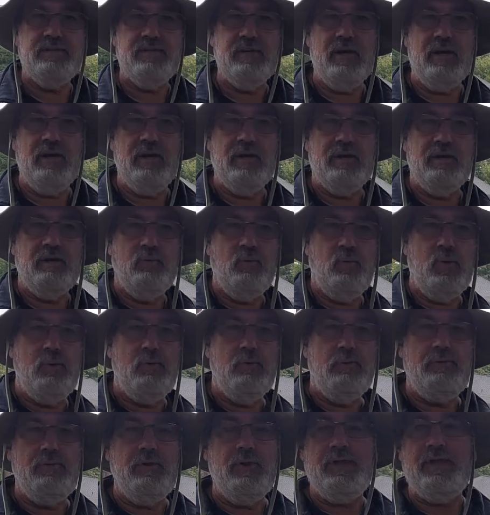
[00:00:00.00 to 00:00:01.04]
We
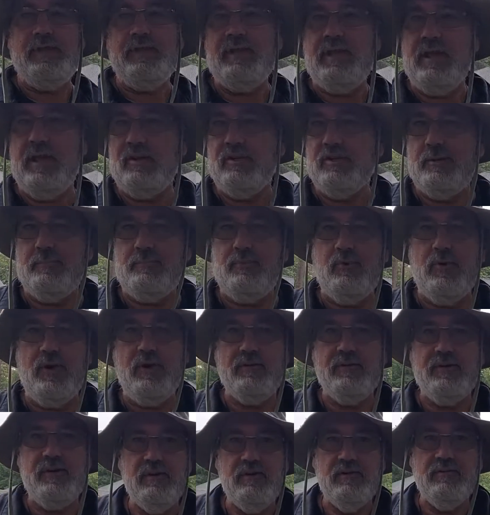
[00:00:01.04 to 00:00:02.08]
were playing catch up
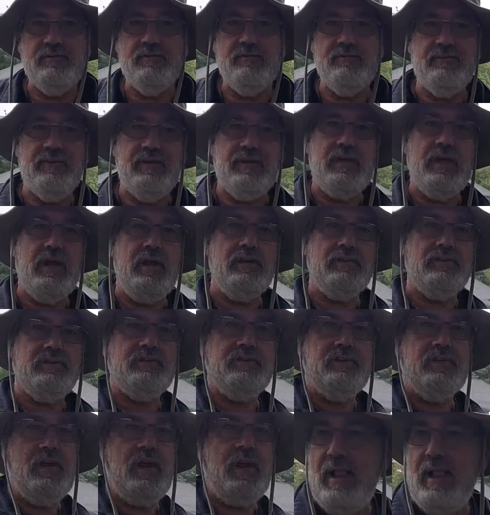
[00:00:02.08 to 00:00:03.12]
around here from
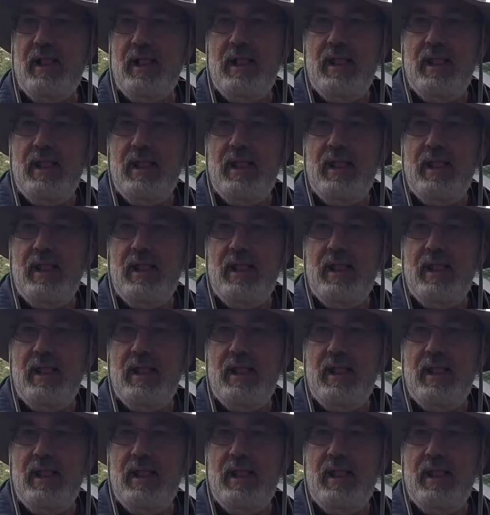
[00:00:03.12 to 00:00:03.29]
vacation.